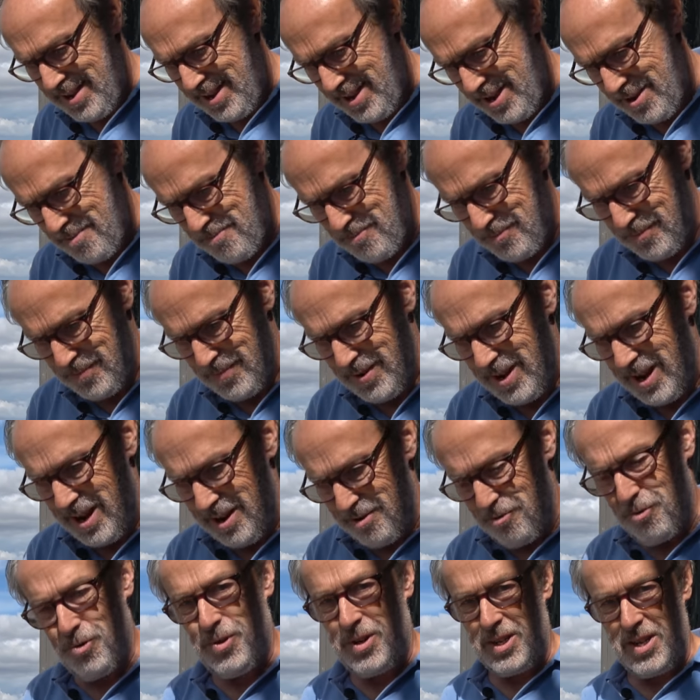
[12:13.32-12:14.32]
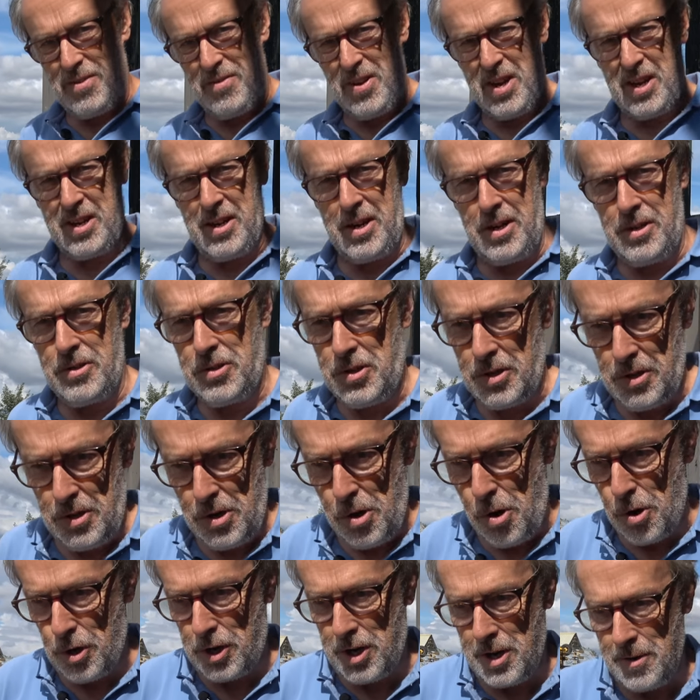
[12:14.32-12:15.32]
Um, ought to give you a closer
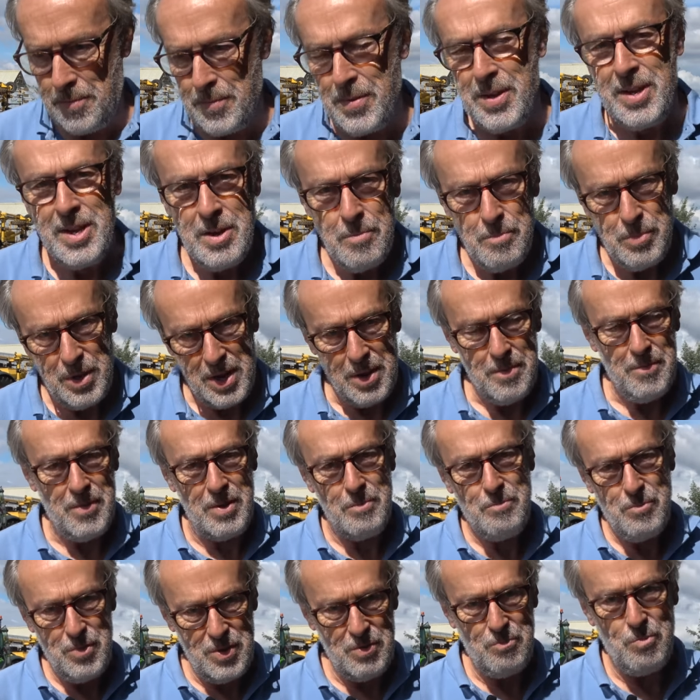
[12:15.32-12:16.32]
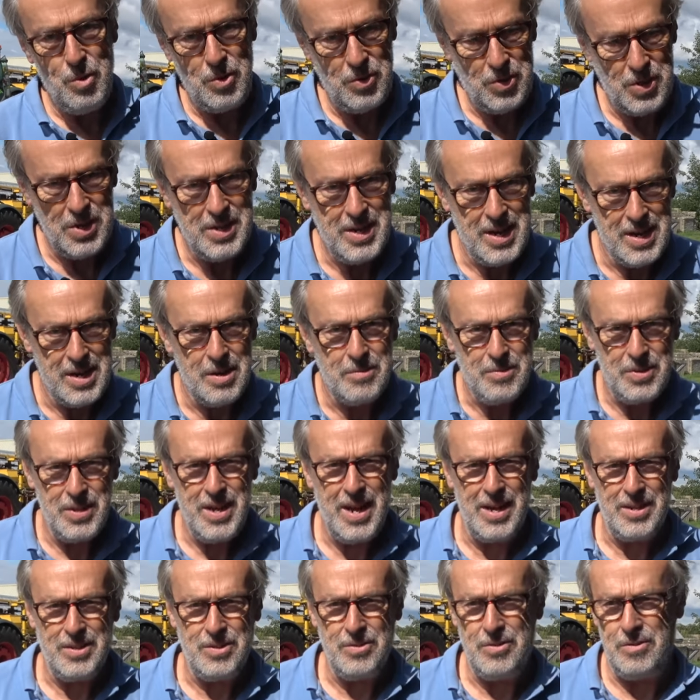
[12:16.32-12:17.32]
look. But once you get up to
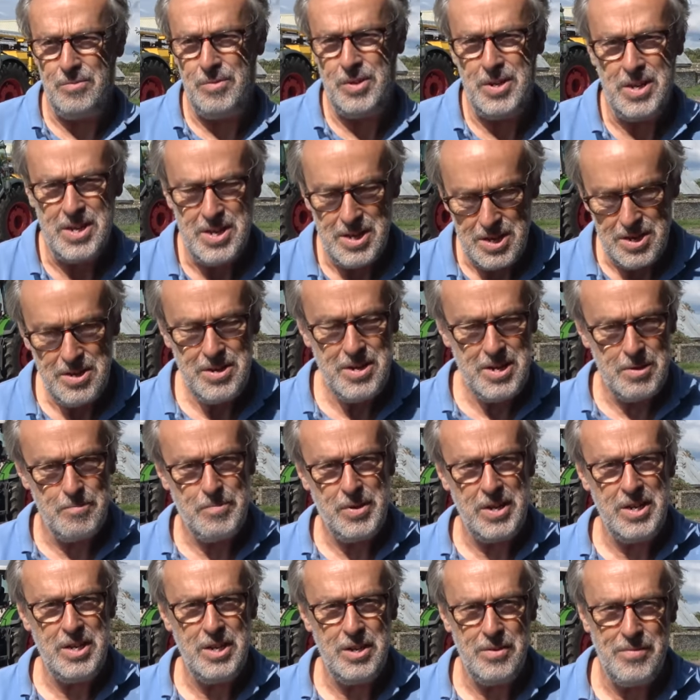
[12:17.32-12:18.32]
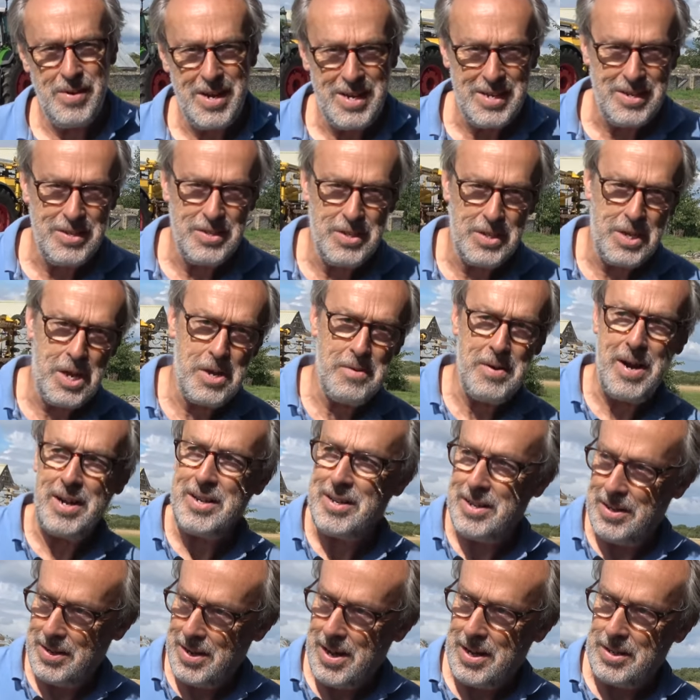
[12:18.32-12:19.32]
that sort of money, you need plenty of acres to go
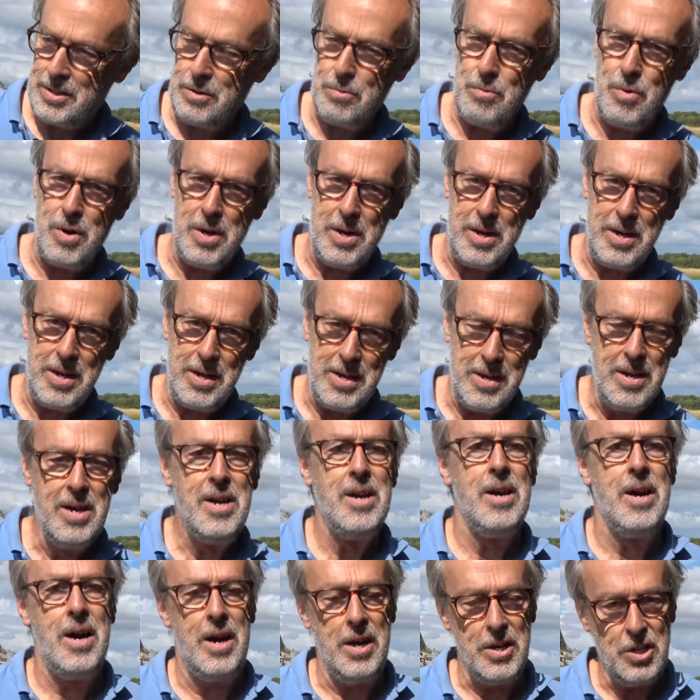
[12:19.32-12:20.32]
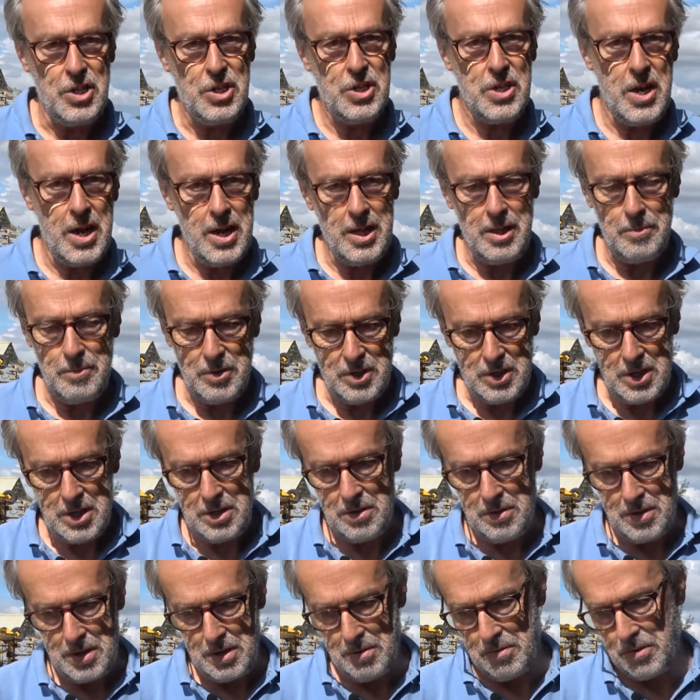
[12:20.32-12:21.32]
at, and that's why I share the
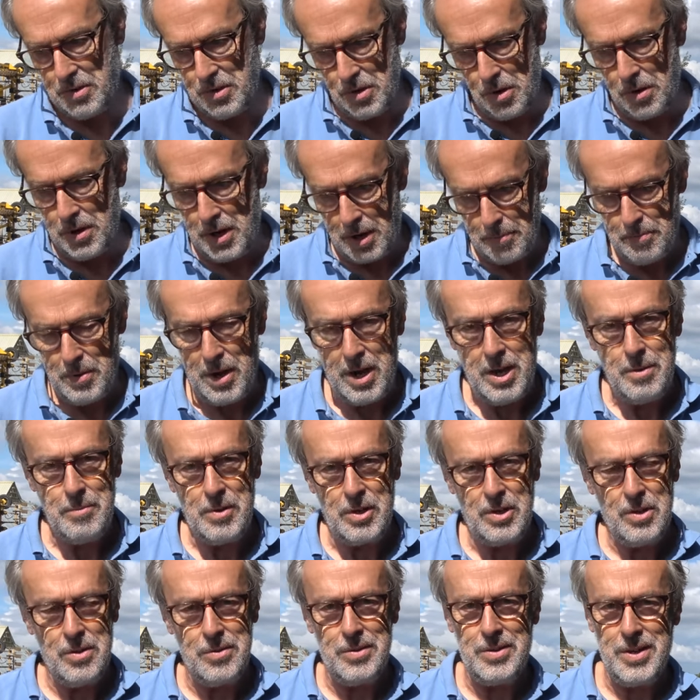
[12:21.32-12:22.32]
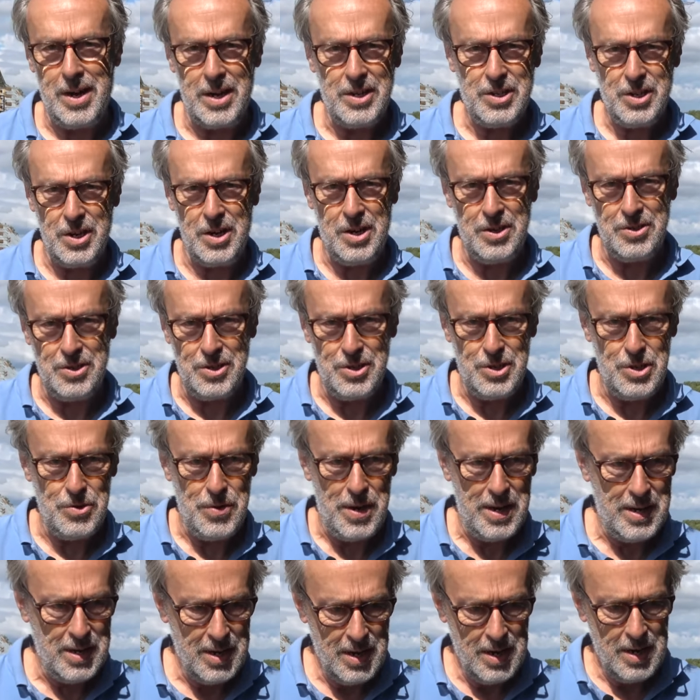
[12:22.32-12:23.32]
machinery with John. I pay him a contract charge to
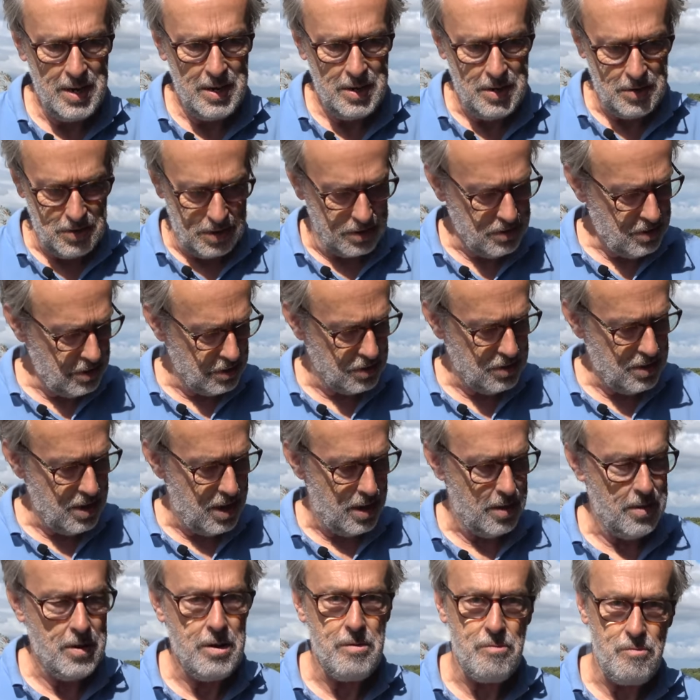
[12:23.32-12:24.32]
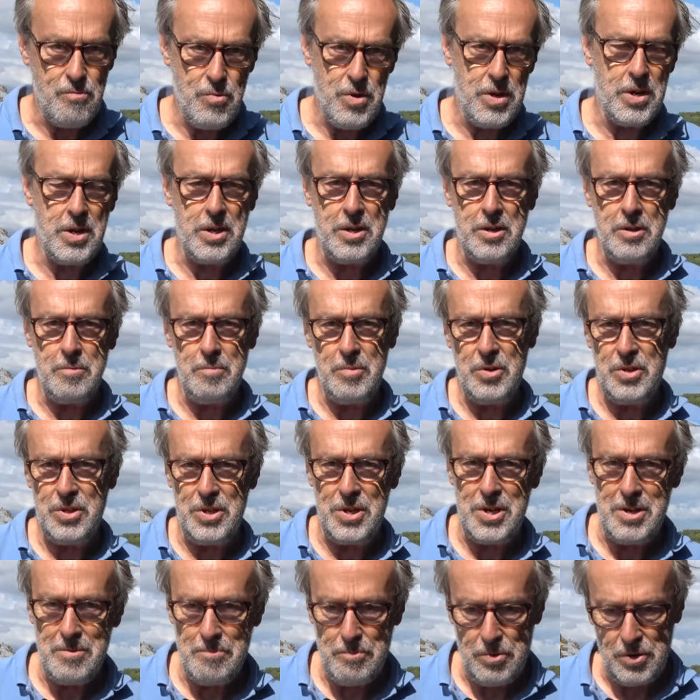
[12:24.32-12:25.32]
do it because I just get a really good
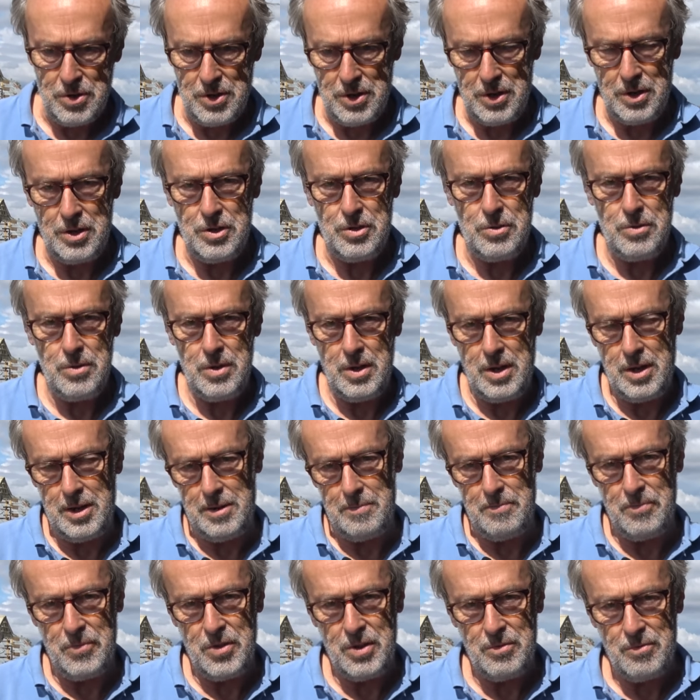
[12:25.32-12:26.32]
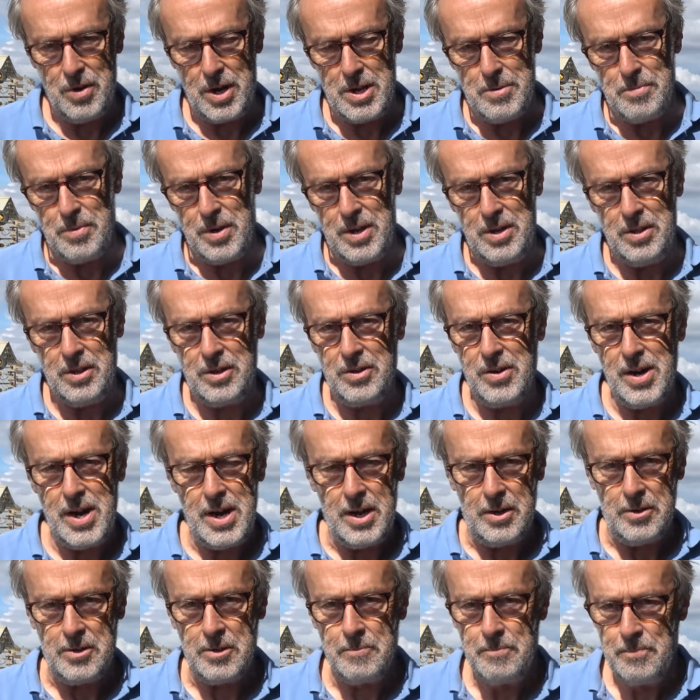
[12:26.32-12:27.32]
machine pushing the, um, the rape in the
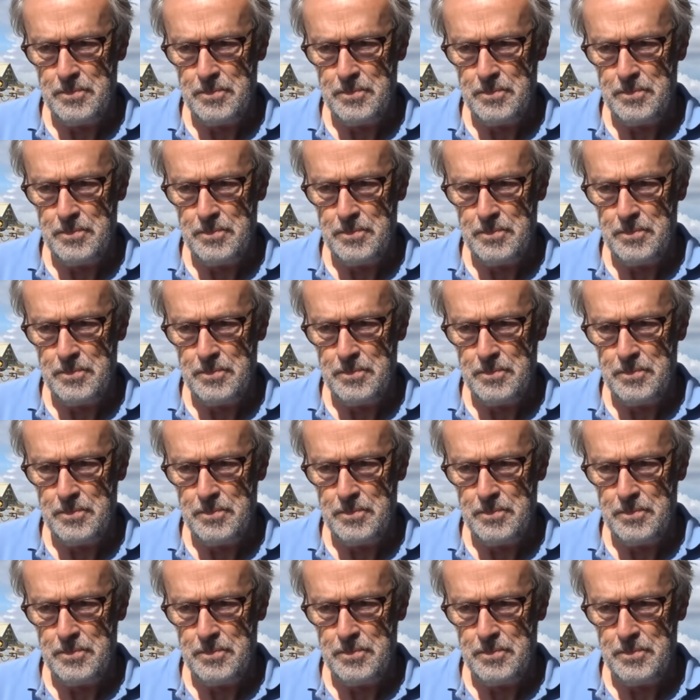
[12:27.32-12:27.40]
ground.